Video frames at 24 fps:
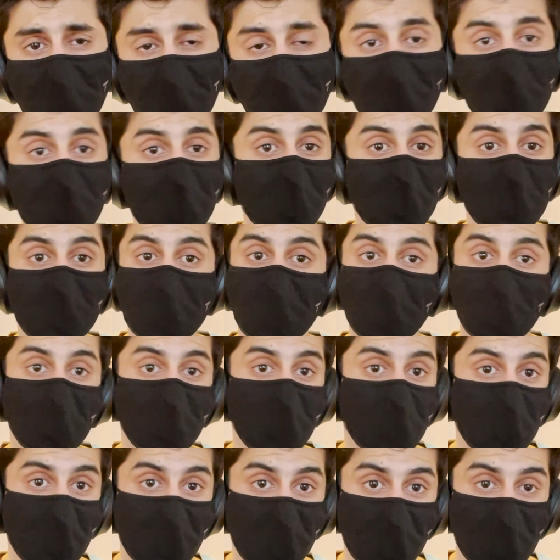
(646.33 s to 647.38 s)
I think that would
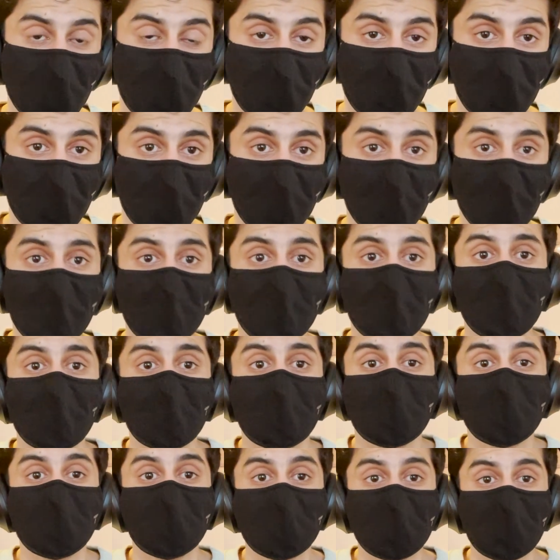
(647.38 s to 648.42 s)
be
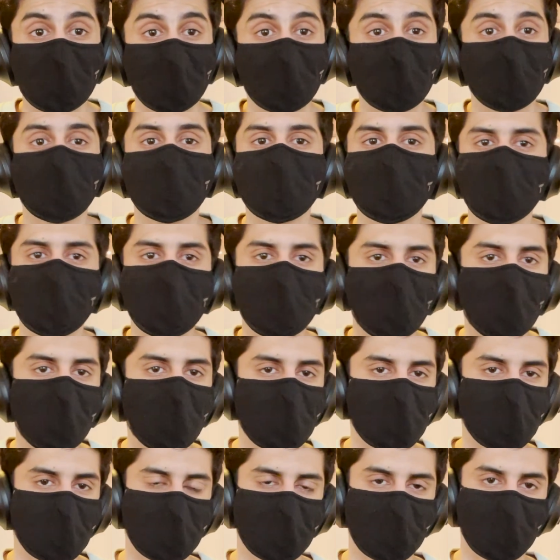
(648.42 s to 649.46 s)
the
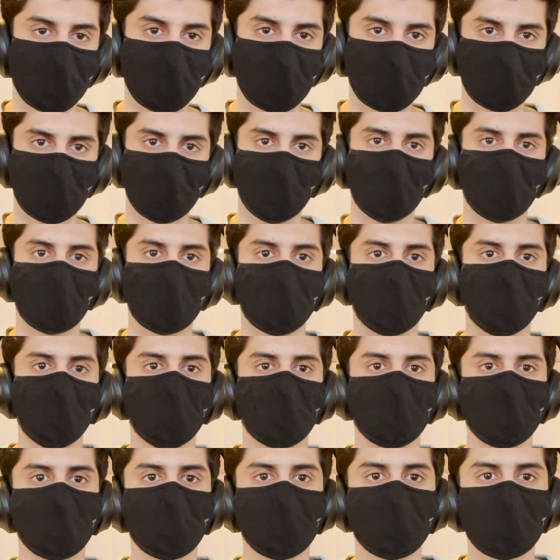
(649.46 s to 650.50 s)
vast network
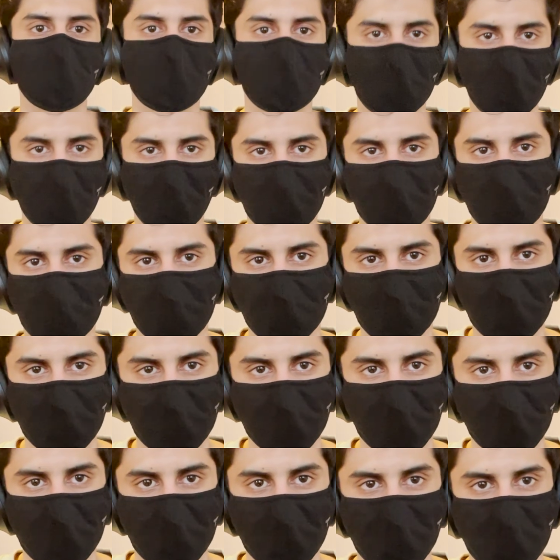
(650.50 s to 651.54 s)
of charges.
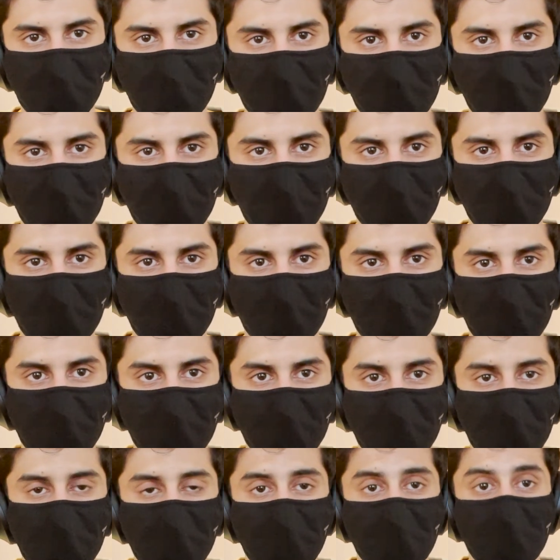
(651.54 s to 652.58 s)

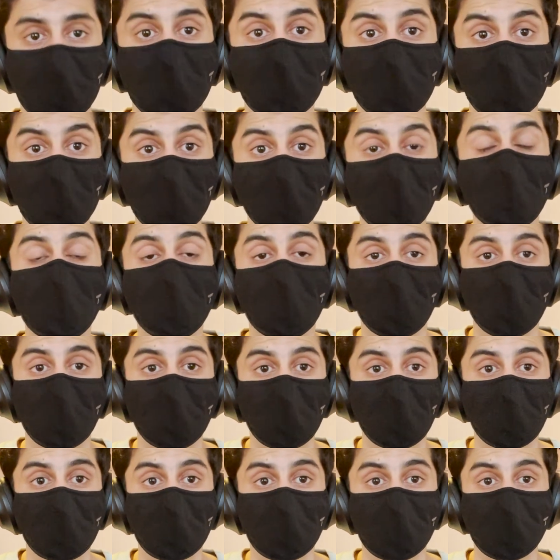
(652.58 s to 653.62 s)
In
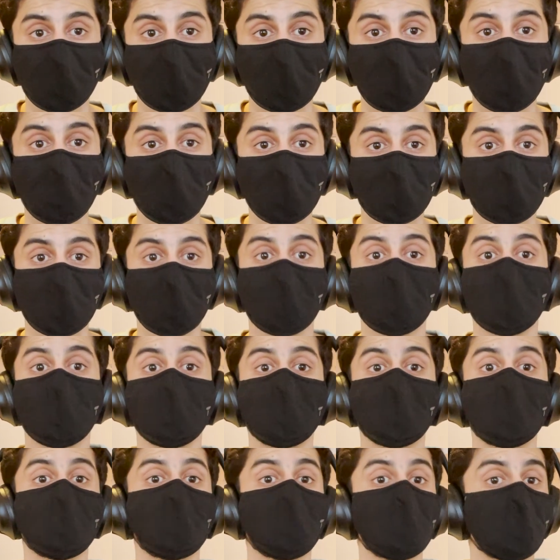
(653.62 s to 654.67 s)
Norway, we have
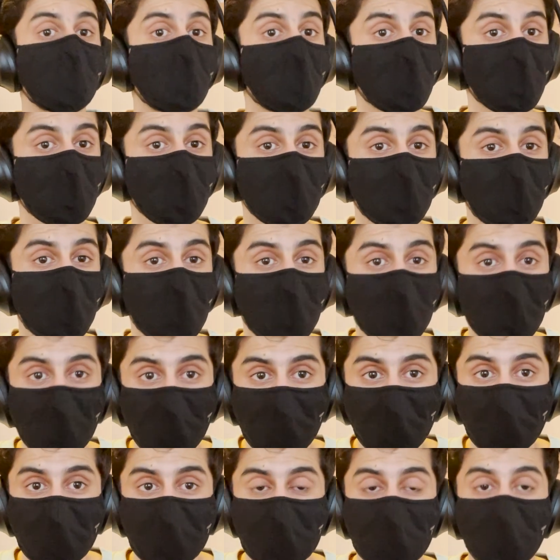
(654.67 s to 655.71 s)
one of the
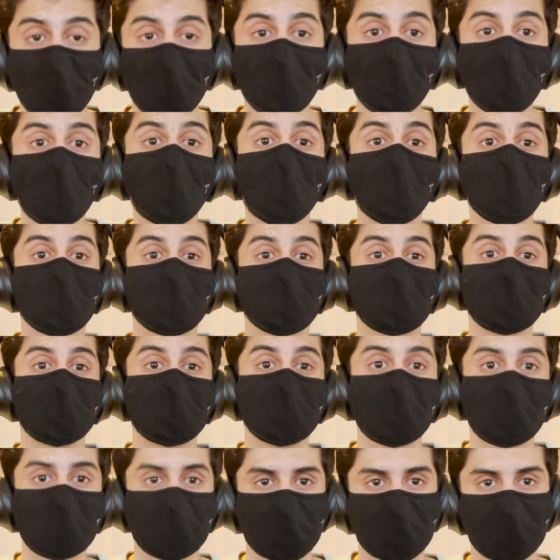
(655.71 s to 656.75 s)
biggest and most
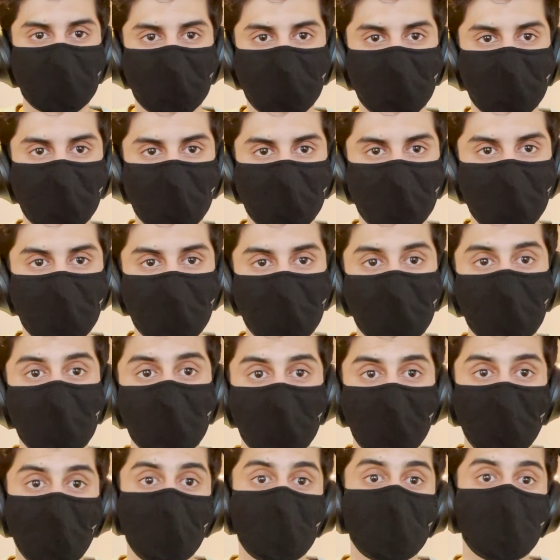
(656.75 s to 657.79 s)
dense
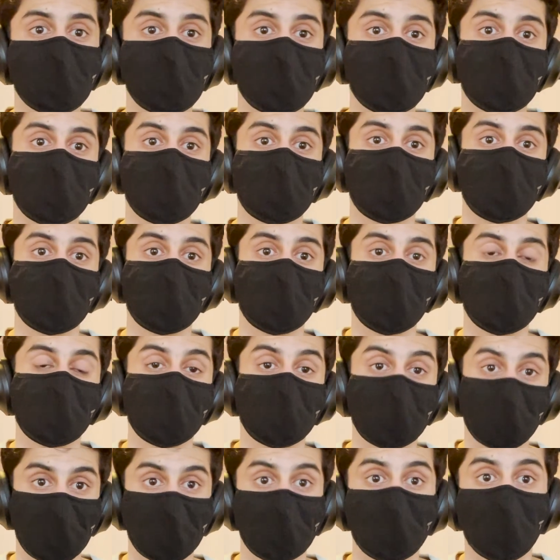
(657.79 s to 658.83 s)
charging
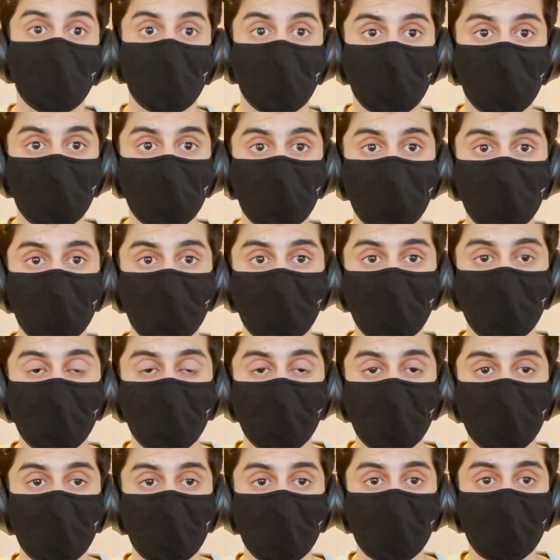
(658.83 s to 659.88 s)
network,
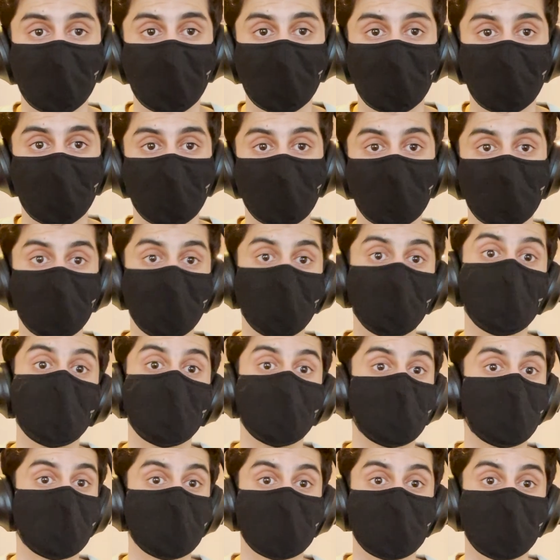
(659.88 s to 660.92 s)
including
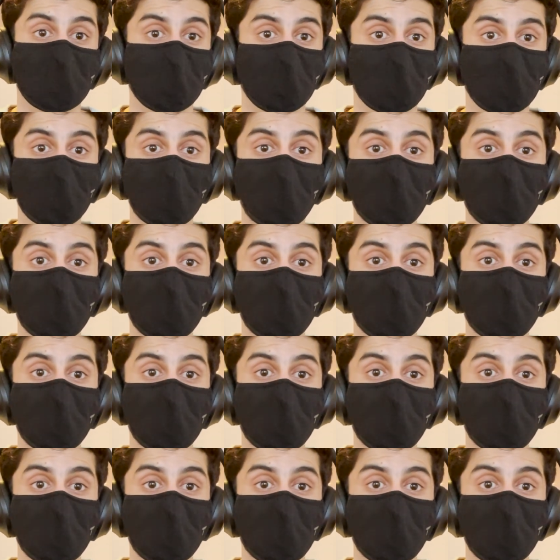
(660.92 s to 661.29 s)
Tesla. Like